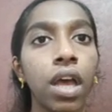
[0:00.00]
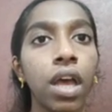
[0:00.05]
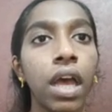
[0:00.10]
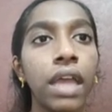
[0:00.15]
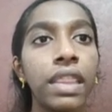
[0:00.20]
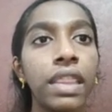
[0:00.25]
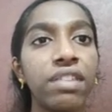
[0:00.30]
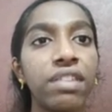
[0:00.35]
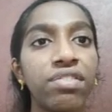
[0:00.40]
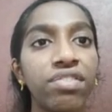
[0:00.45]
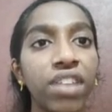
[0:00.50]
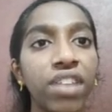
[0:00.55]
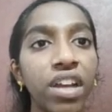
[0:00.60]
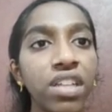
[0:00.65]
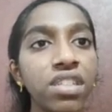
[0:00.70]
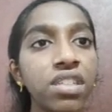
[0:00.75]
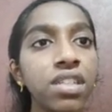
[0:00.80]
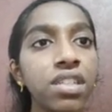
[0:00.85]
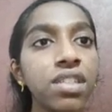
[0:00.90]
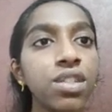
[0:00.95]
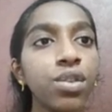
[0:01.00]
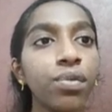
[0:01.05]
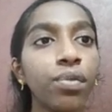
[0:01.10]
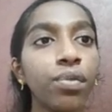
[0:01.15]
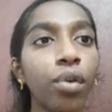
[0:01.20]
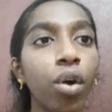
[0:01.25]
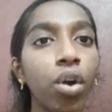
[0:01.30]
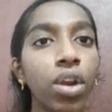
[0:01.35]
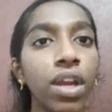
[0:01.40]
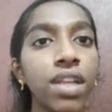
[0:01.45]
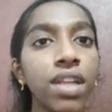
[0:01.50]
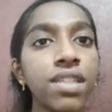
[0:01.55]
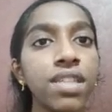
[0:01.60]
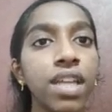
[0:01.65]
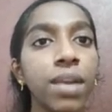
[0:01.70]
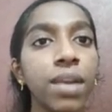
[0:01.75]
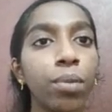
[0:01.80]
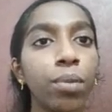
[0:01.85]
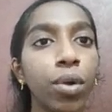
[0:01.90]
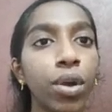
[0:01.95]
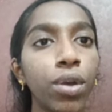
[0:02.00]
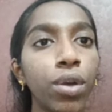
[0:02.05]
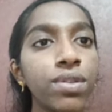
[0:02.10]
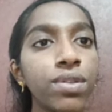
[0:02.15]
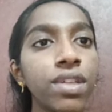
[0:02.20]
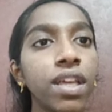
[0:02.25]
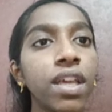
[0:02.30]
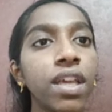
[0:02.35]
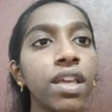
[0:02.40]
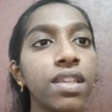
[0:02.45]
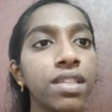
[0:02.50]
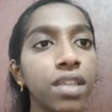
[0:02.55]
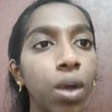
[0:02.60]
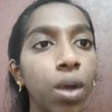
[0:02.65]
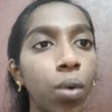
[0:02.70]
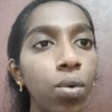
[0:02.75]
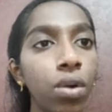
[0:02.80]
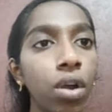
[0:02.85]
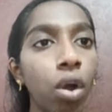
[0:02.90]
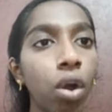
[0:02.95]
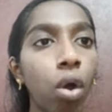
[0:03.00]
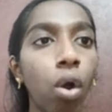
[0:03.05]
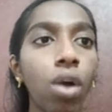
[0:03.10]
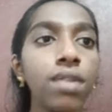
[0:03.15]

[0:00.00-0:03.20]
The functions of organs in producing a sound or